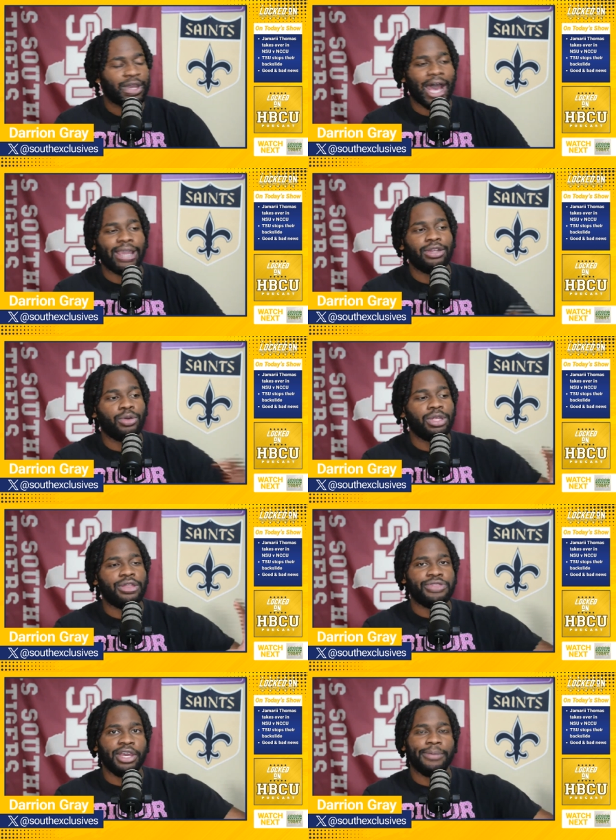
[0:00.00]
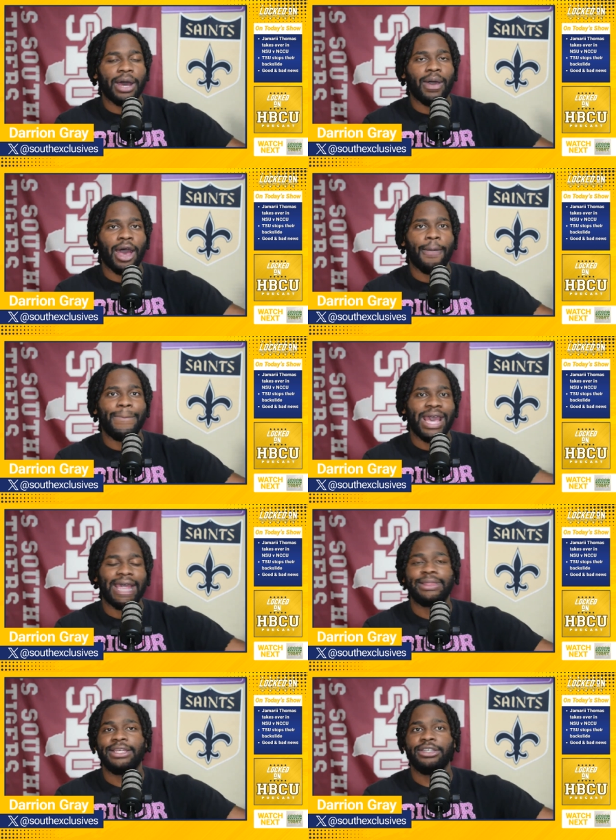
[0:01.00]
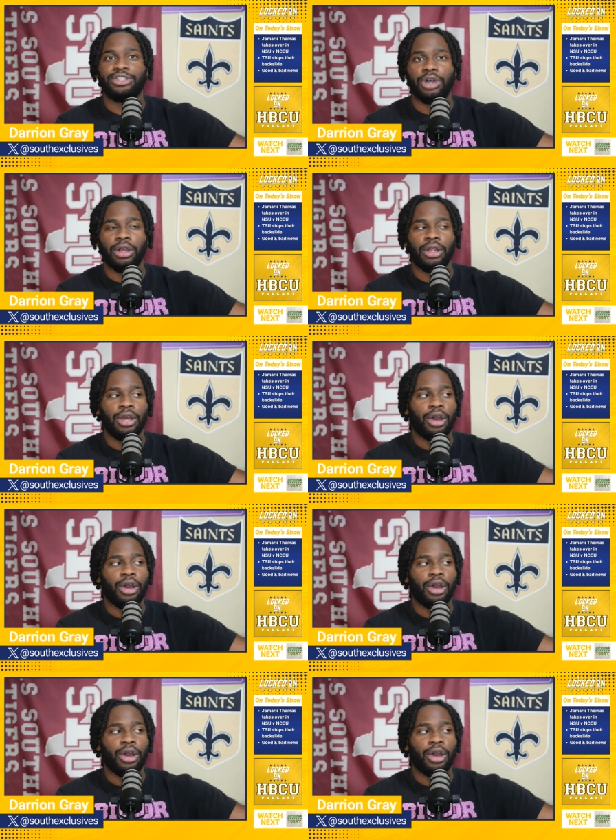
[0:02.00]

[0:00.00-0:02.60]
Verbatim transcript: I can only think about how bad things are